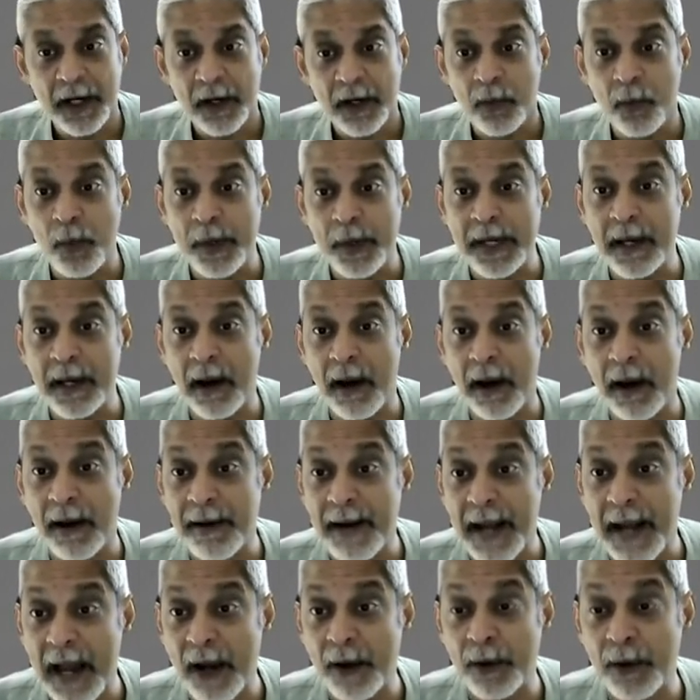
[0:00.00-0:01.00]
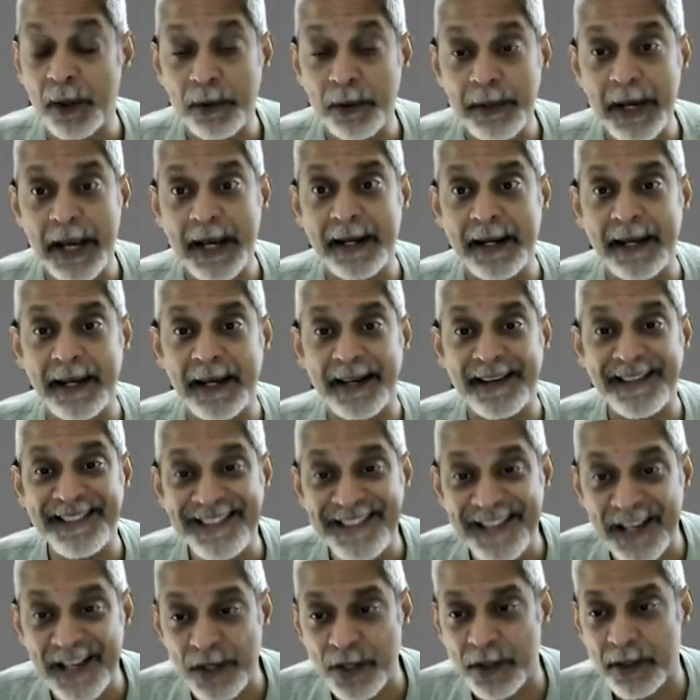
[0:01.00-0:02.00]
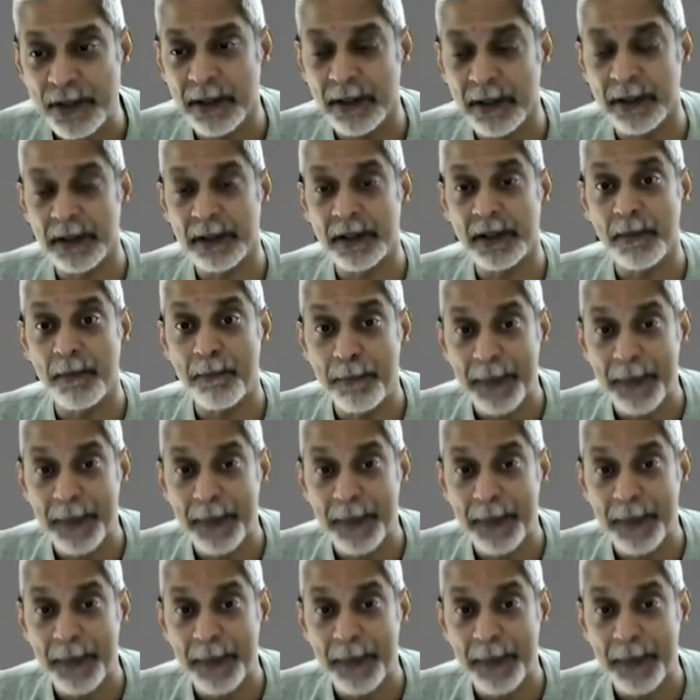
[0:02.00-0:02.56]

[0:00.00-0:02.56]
we are now creating a digital